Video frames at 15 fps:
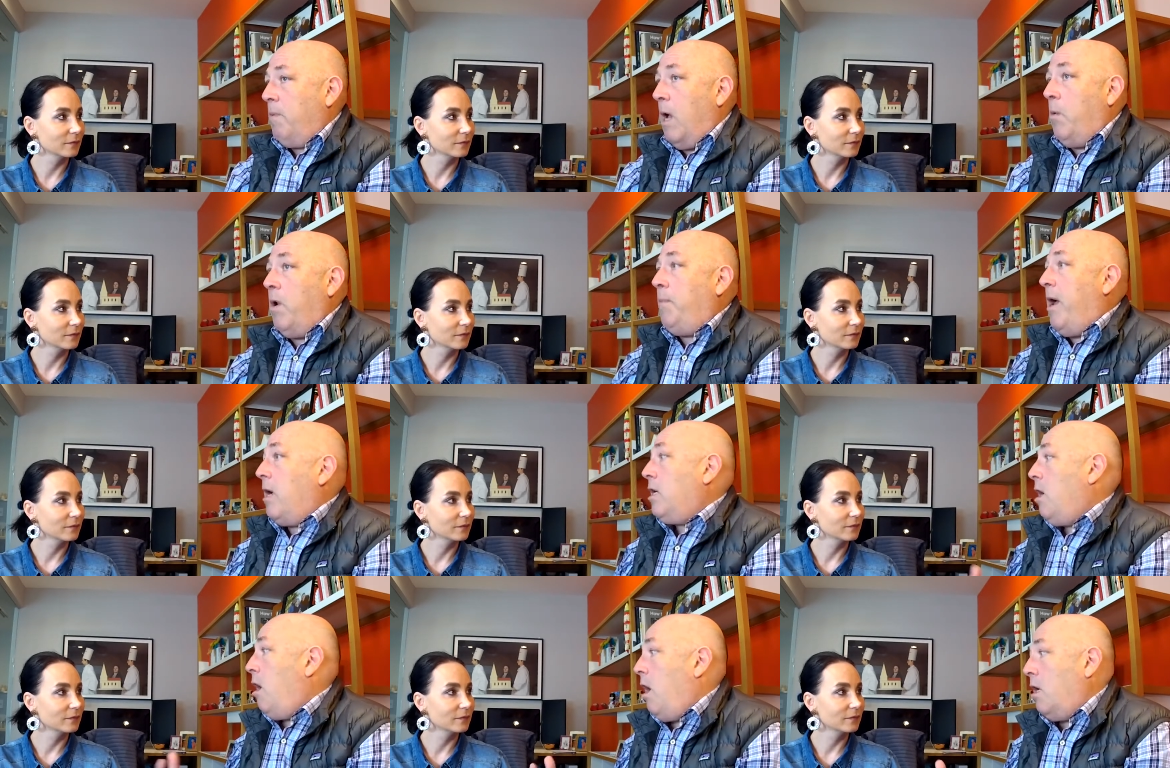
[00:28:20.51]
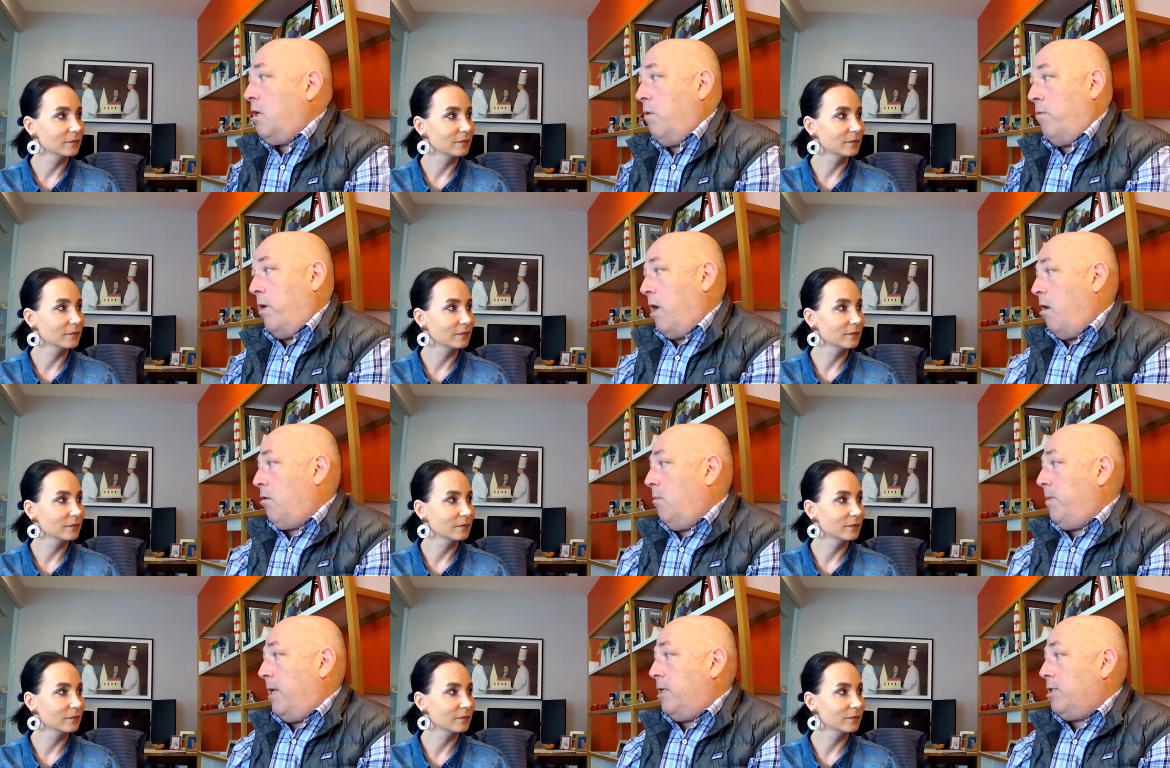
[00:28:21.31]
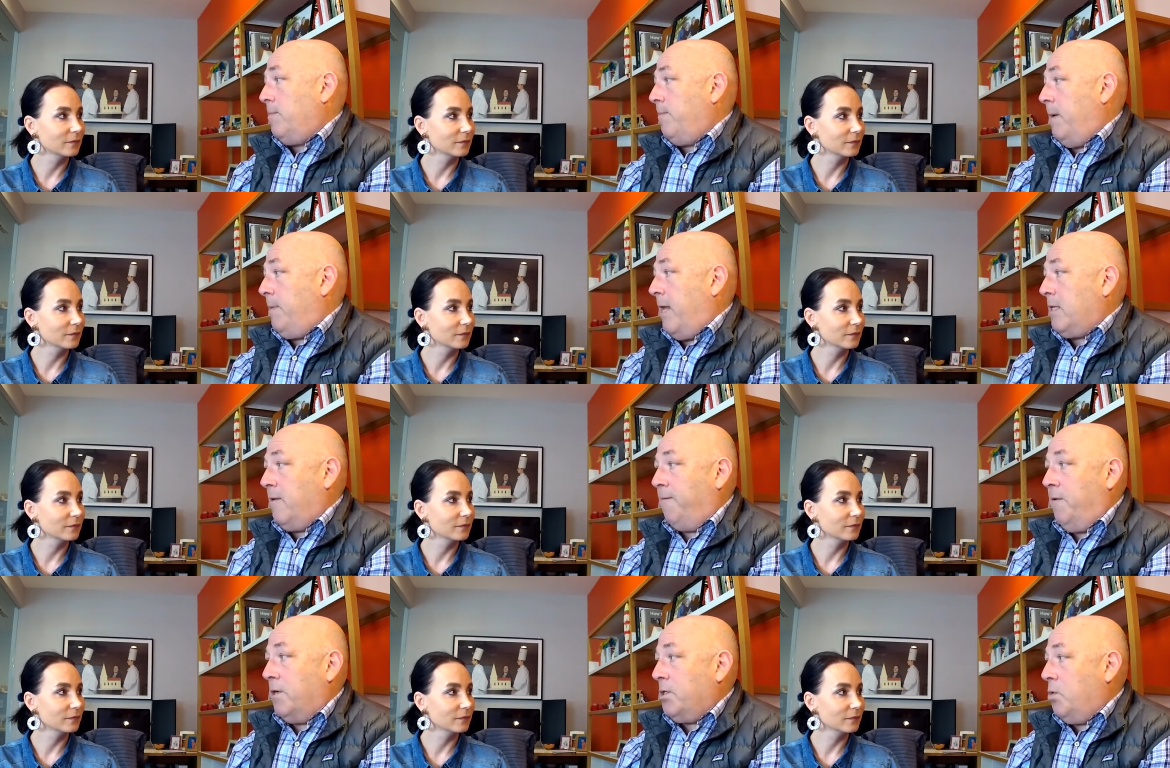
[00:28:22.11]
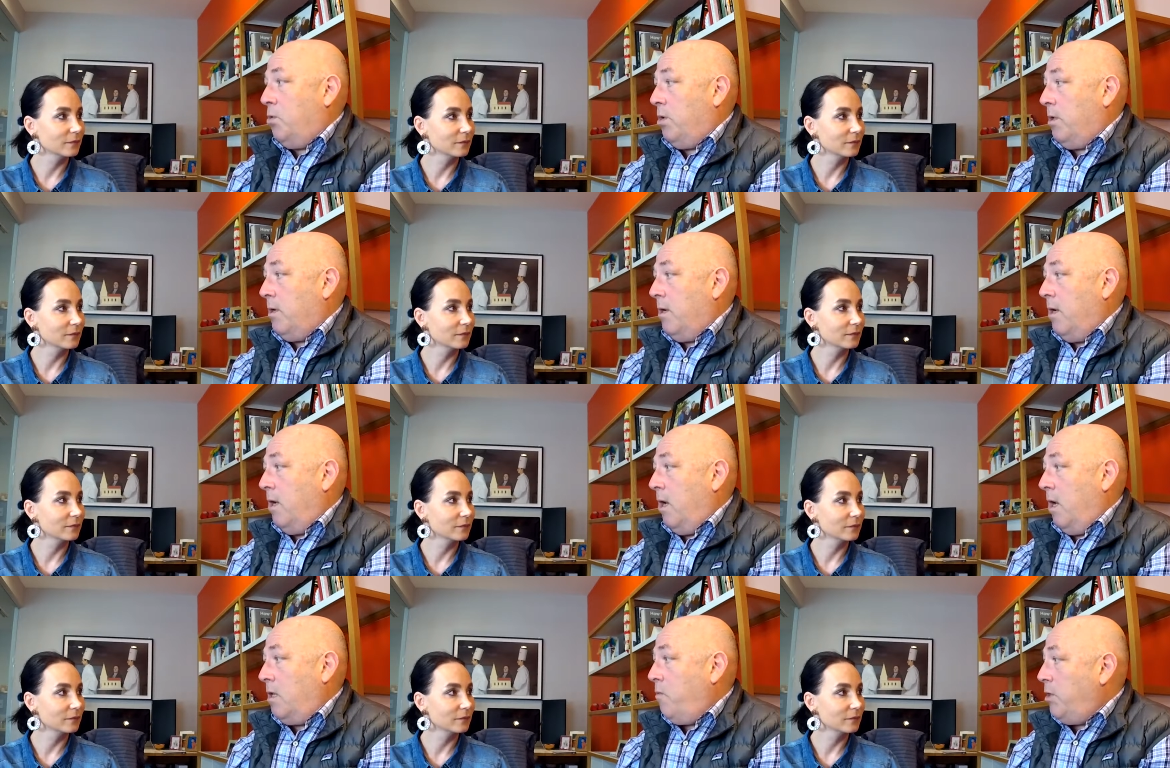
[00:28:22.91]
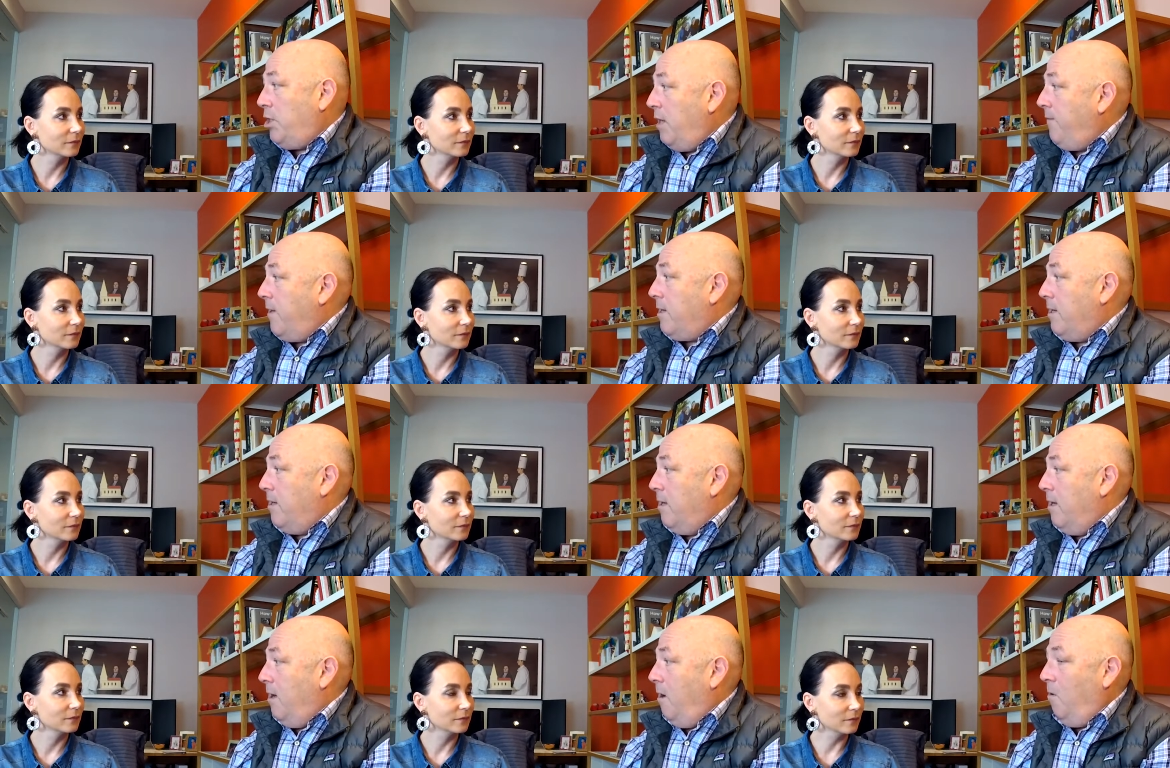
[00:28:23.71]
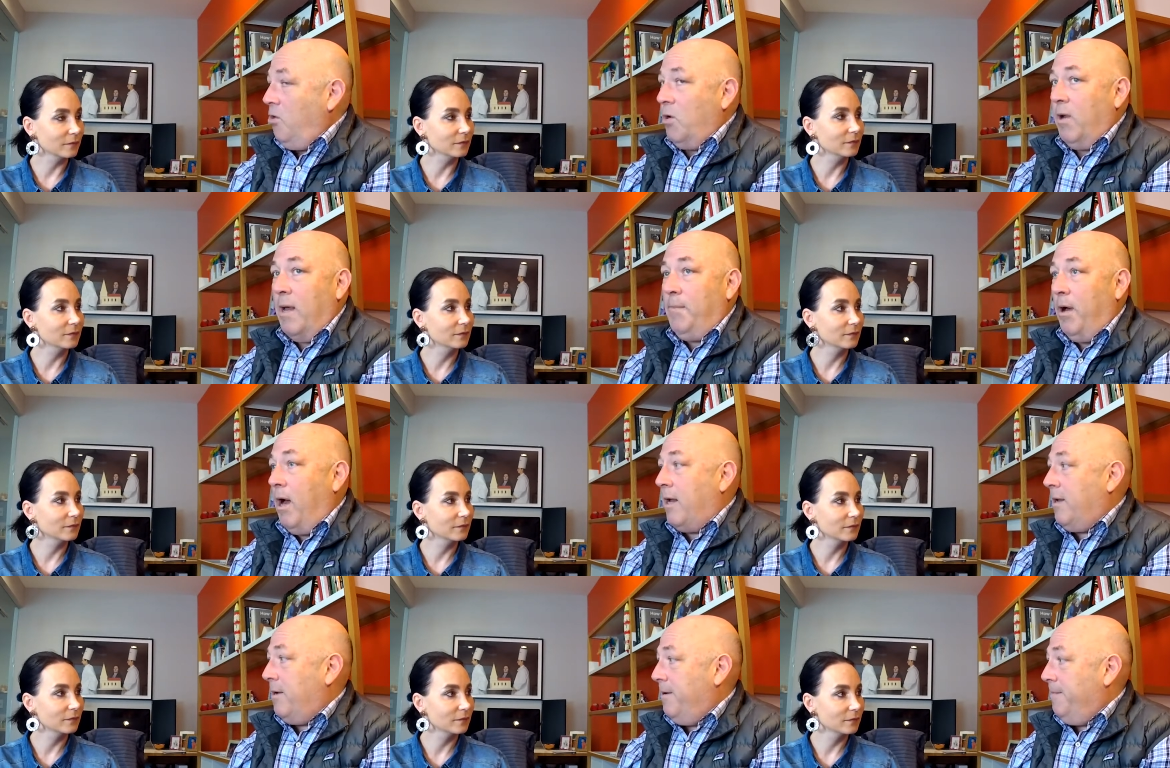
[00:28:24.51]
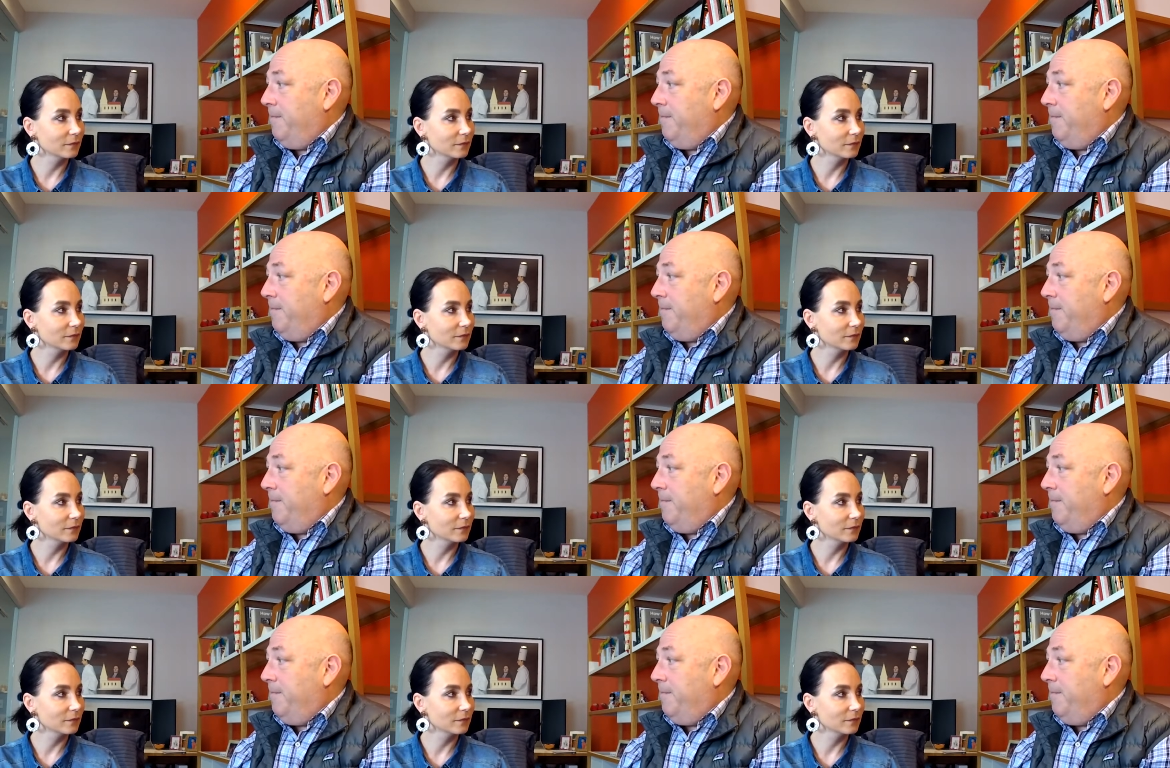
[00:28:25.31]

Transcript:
Speaker 1: I want to buy a condo in Redondo Beach. Maybe that's the first goal. And you achieve it. Oh, mm. look what I bought.